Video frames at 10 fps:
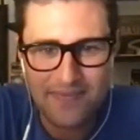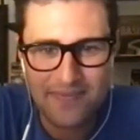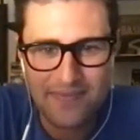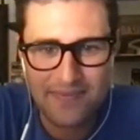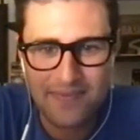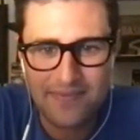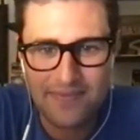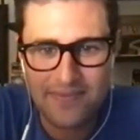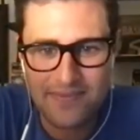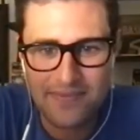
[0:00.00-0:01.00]

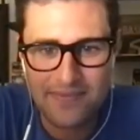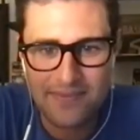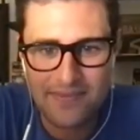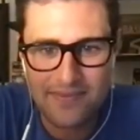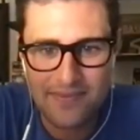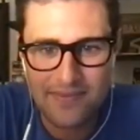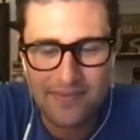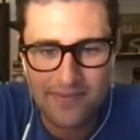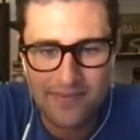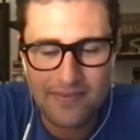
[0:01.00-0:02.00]

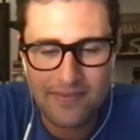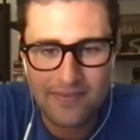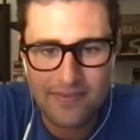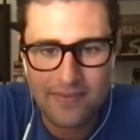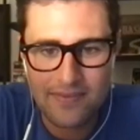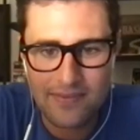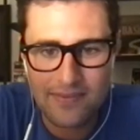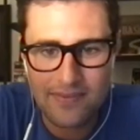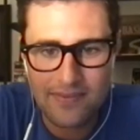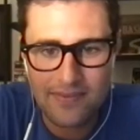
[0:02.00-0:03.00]

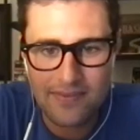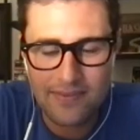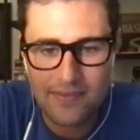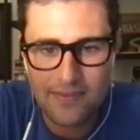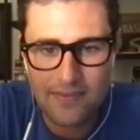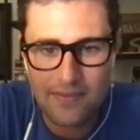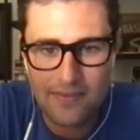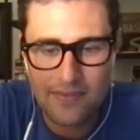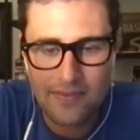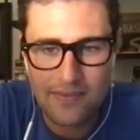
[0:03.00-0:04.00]

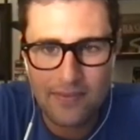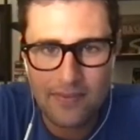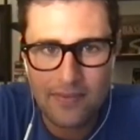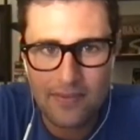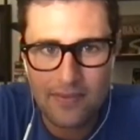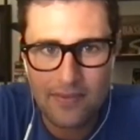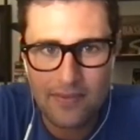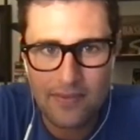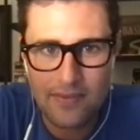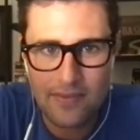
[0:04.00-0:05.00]

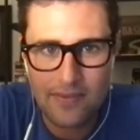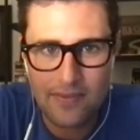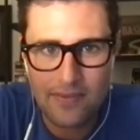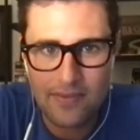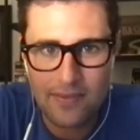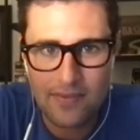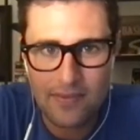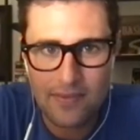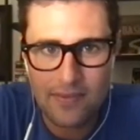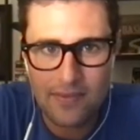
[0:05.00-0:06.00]

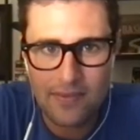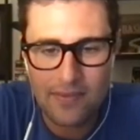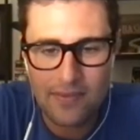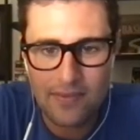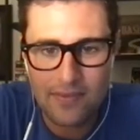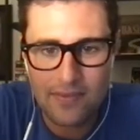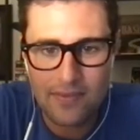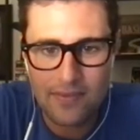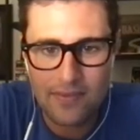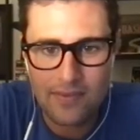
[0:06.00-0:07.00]

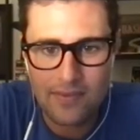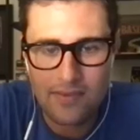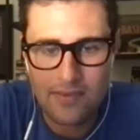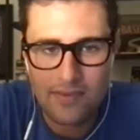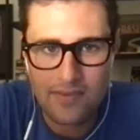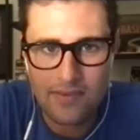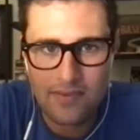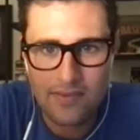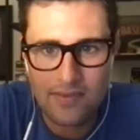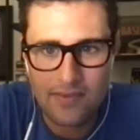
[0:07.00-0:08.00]
No words are spoken by the person on screen.